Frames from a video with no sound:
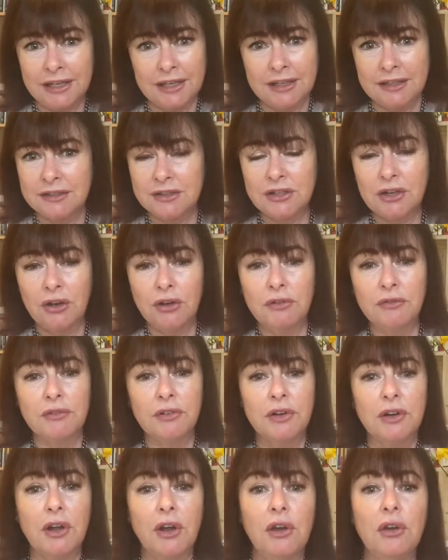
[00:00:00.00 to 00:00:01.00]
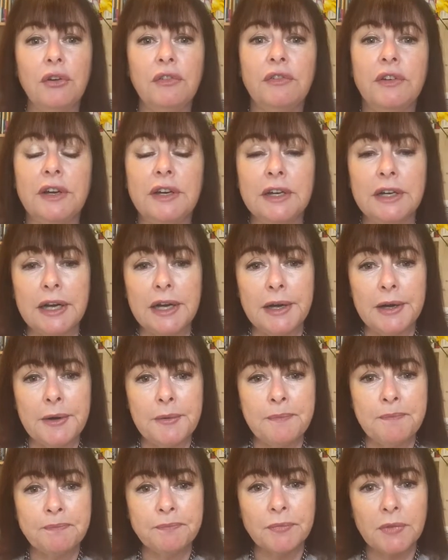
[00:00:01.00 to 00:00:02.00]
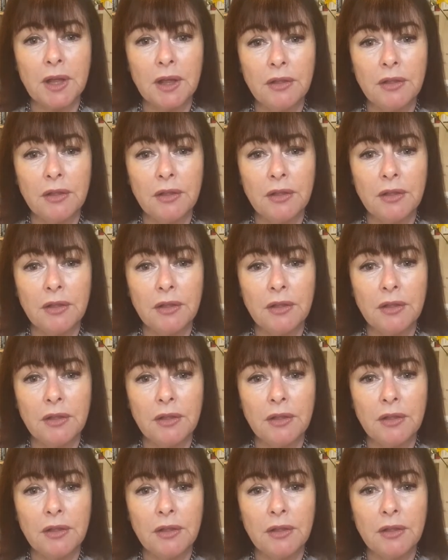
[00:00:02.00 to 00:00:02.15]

it over and over,